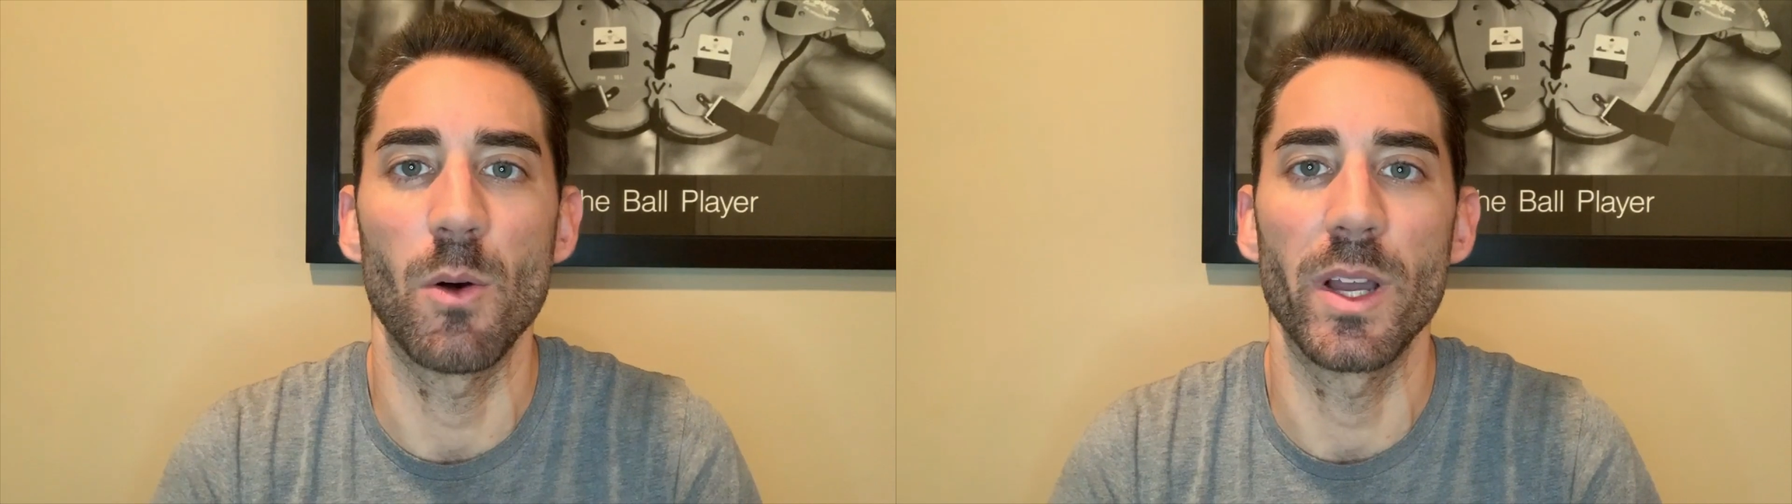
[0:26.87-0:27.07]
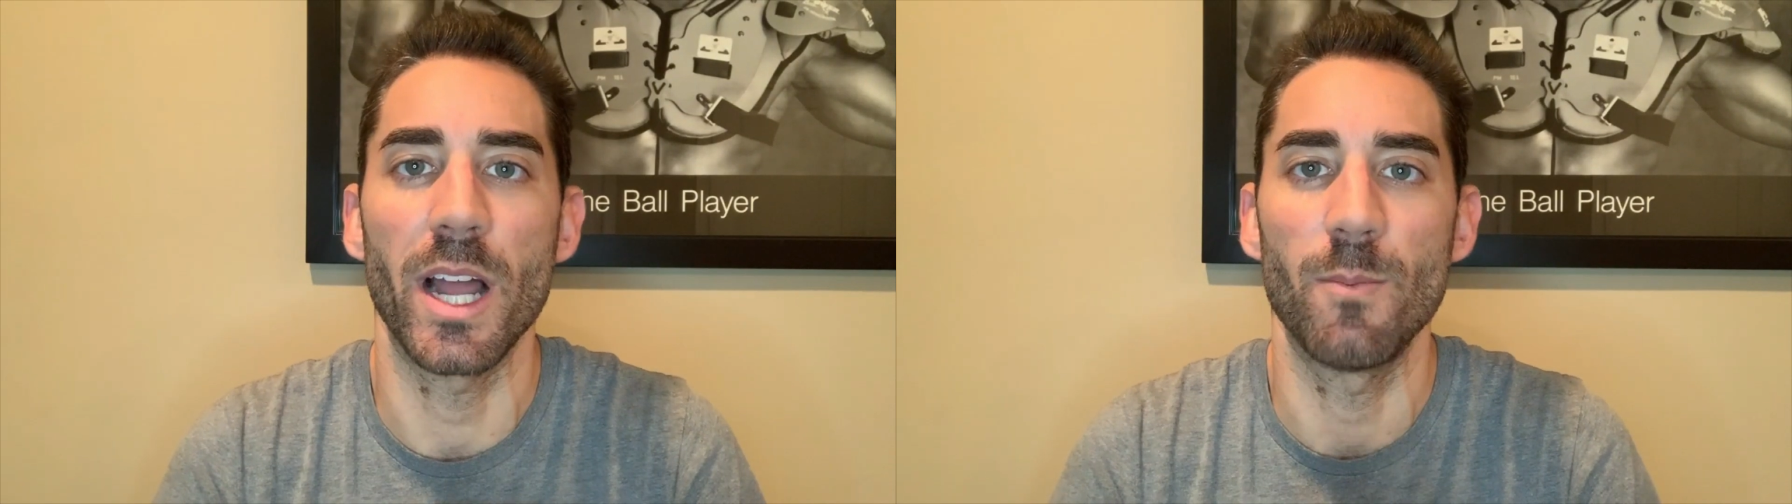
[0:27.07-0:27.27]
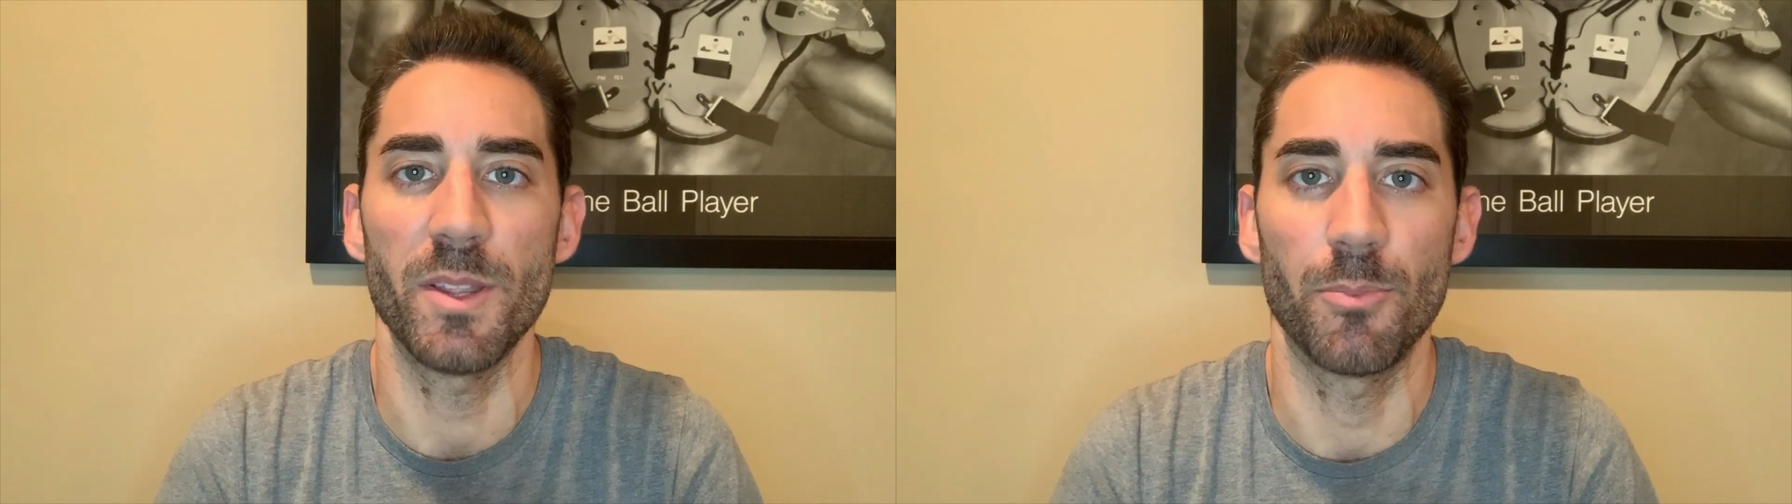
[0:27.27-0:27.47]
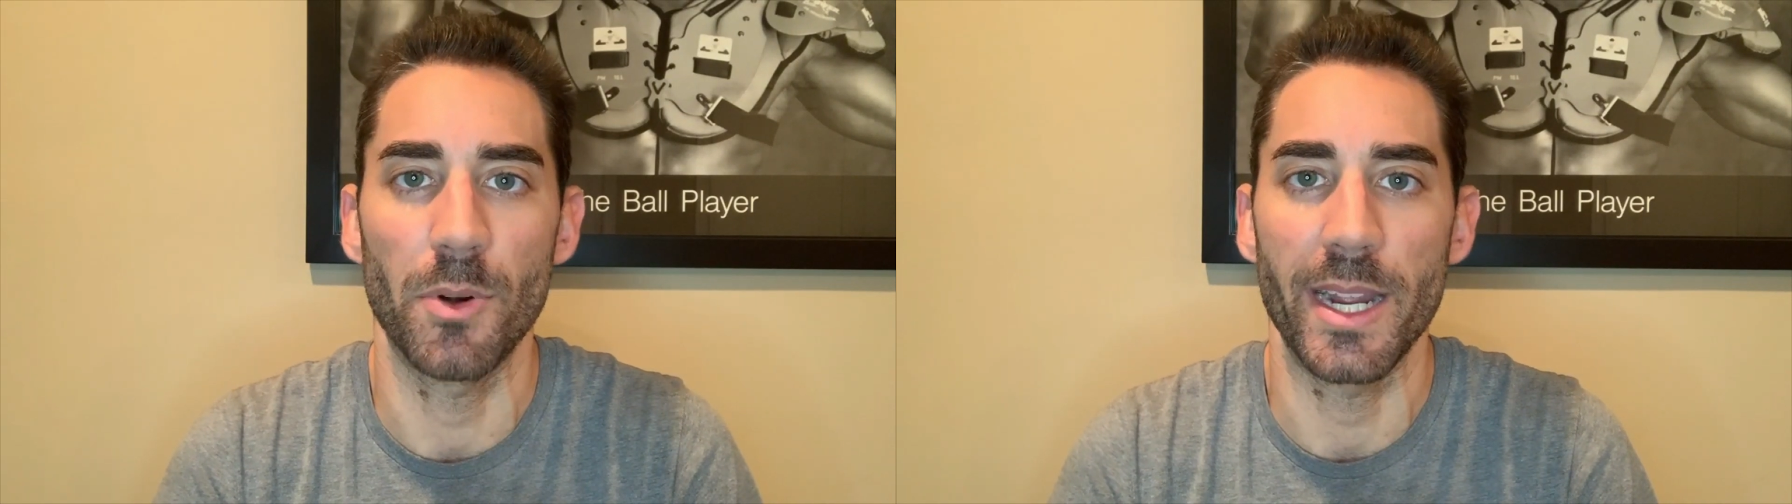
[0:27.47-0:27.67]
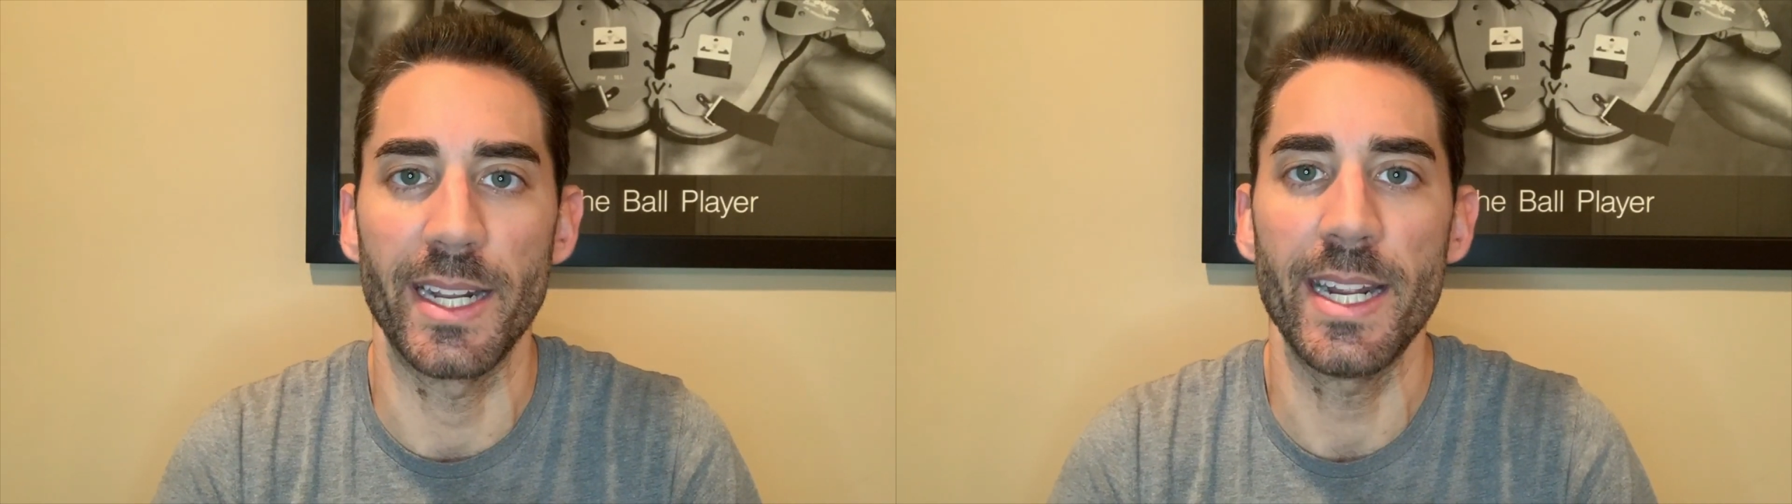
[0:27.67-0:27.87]
going on with
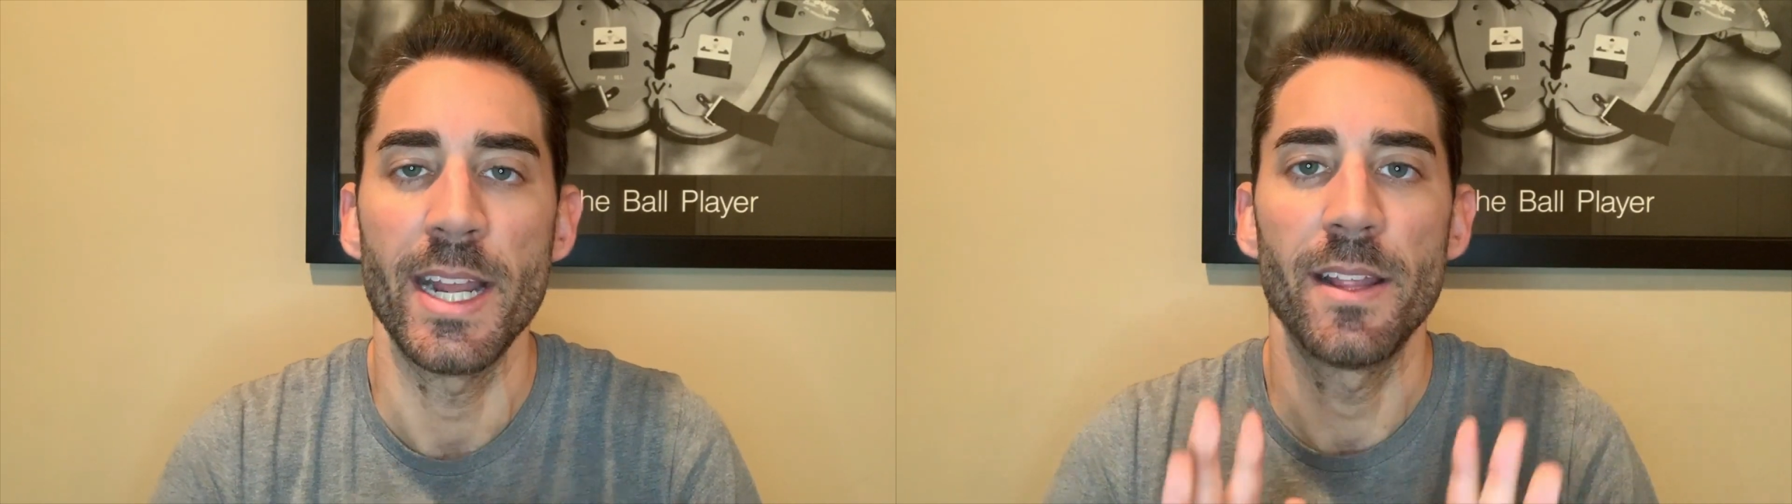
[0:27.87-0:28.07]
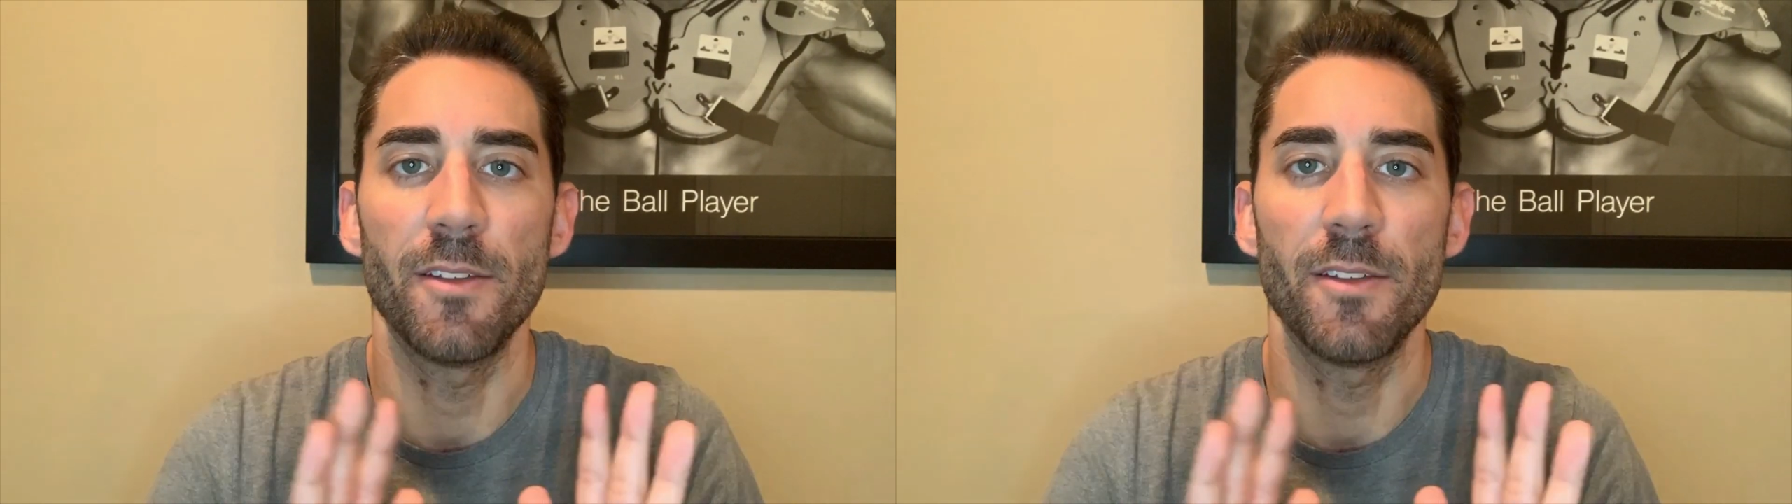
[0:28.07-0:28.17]
Brady,